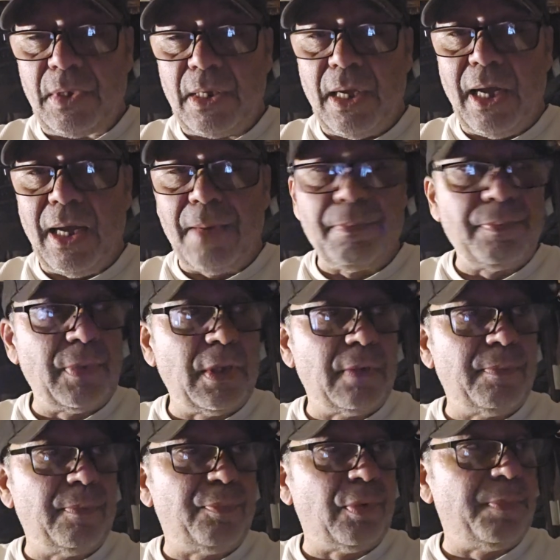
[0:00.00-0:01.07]
I'm
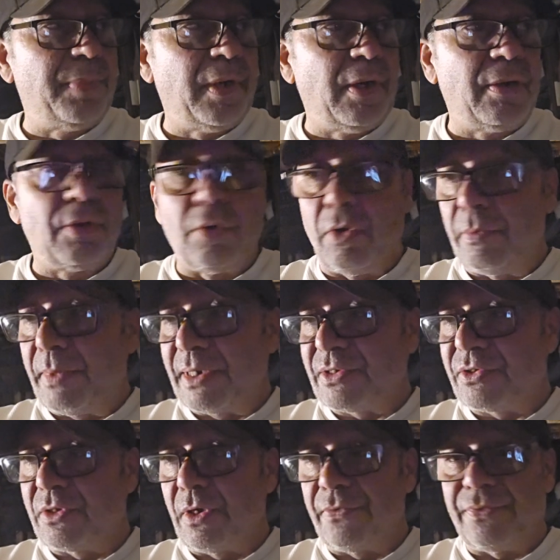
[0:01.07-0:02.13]
preparing all my
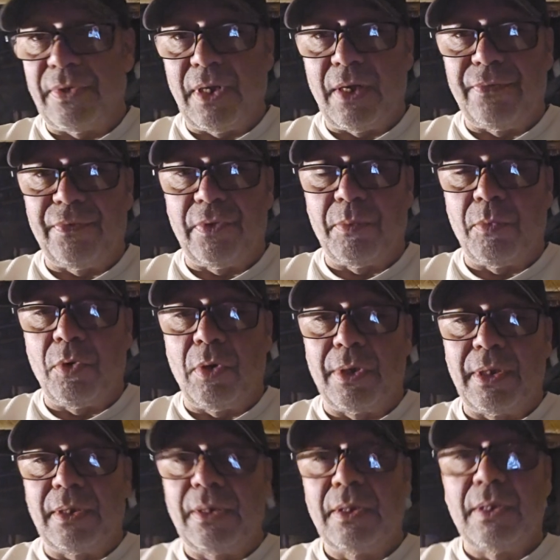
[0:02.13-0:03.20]
stuff now for the
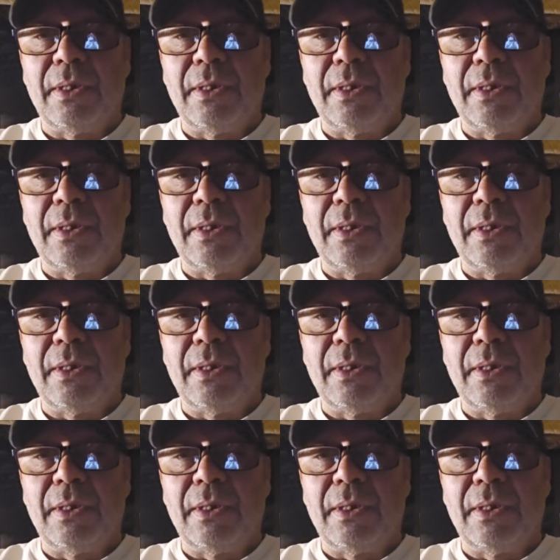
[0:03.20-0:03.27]
morning.